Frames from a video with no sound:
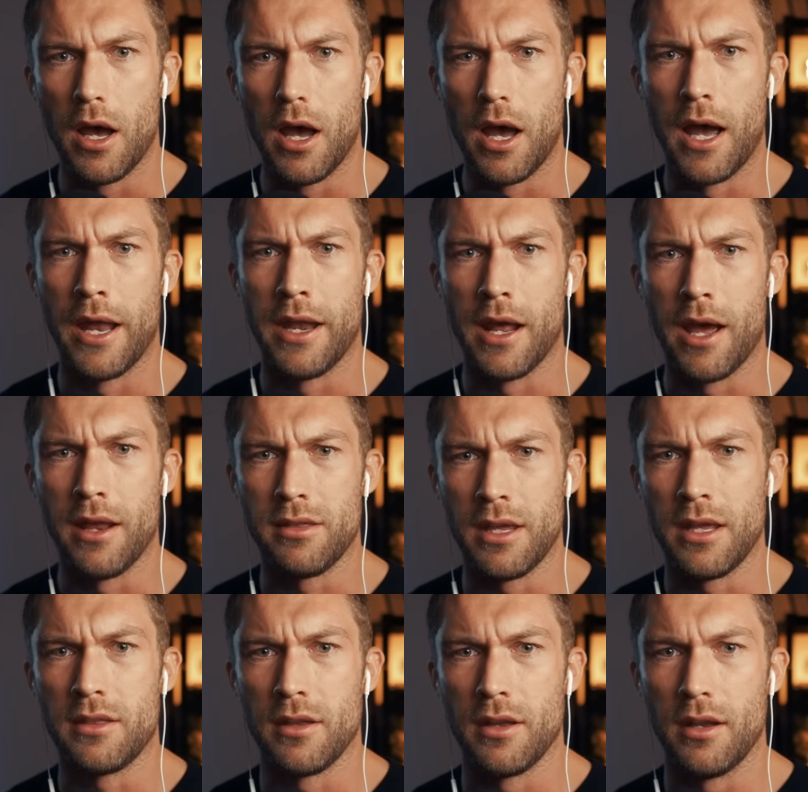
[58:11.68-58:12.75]
And I
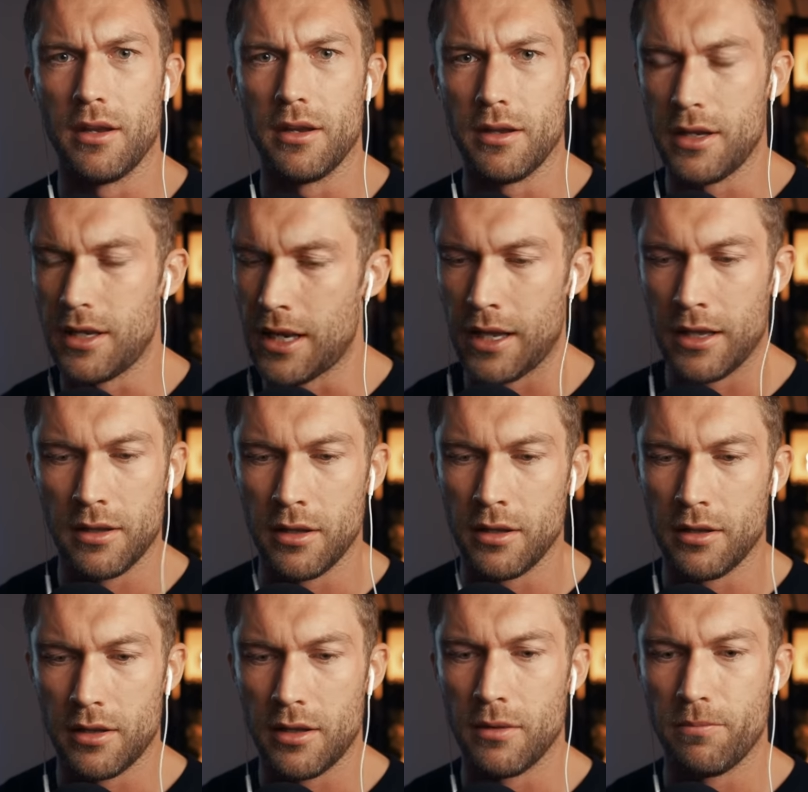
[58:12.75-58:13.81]
think that yeah,
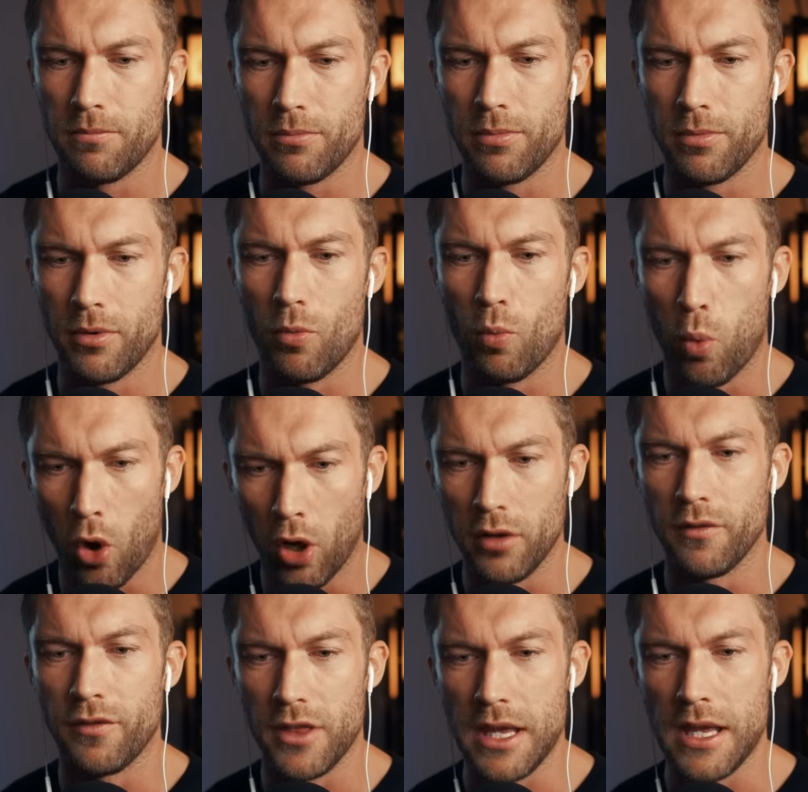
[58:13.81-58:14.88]
the the one
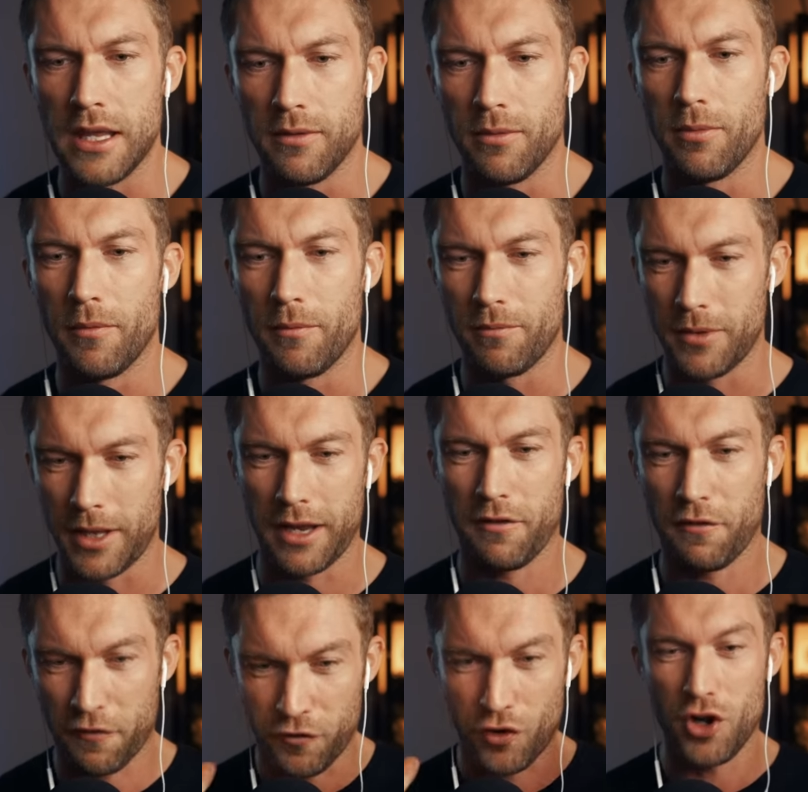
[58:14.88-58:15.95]
of the like
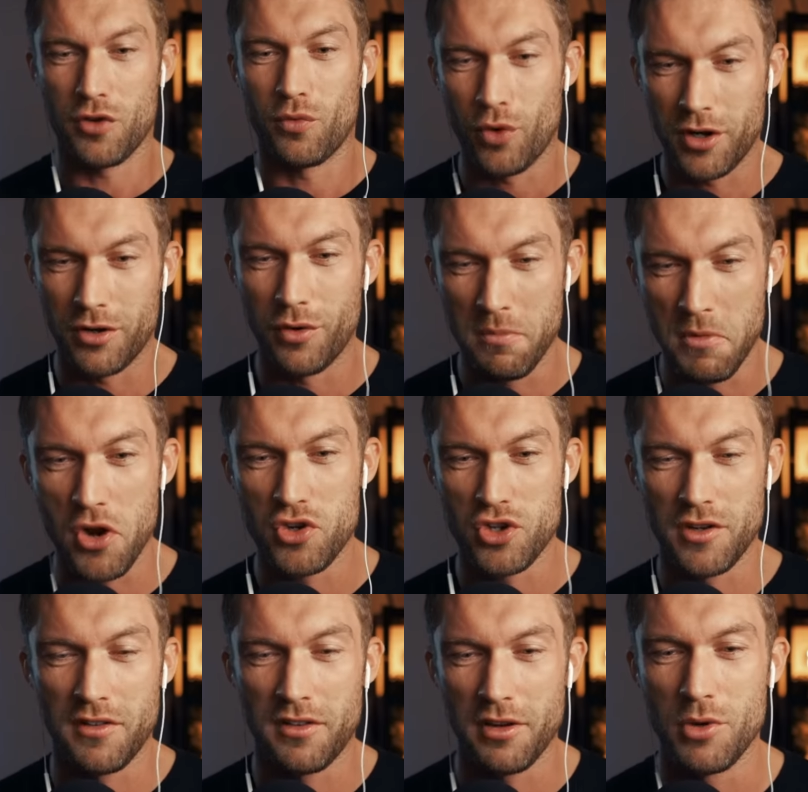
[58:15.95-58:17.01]
front runner
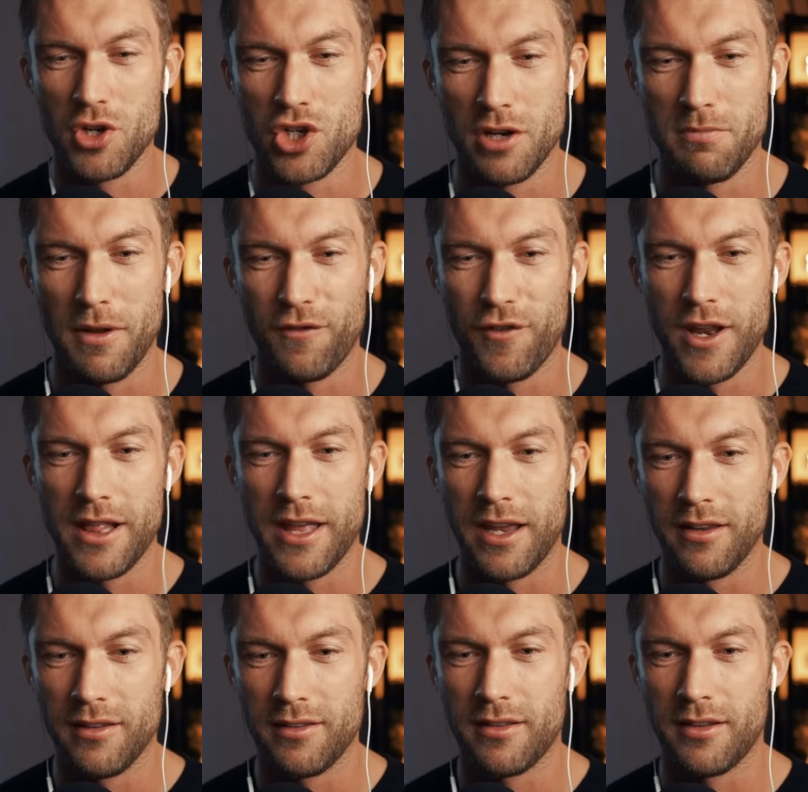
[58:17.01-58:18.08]
emotions that we should be feeling
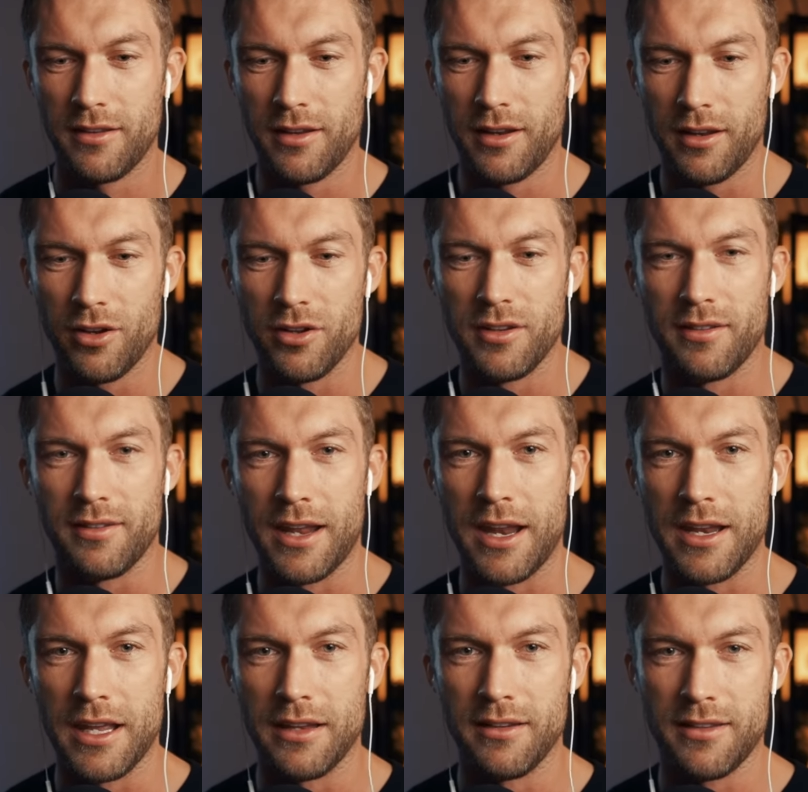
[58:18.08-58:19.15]
is like
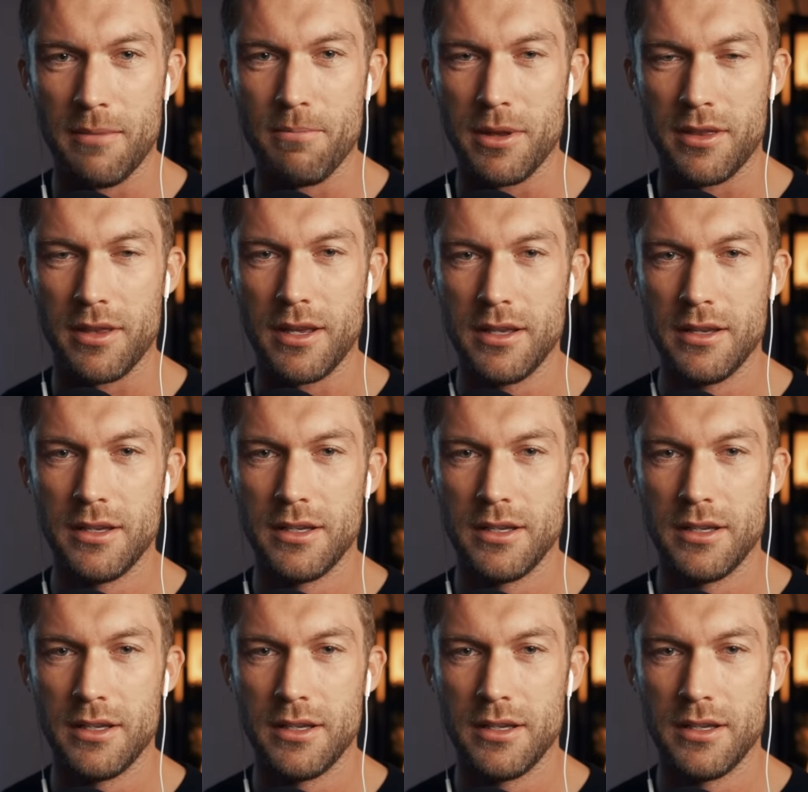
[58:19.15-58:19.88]
understanding and sympathy.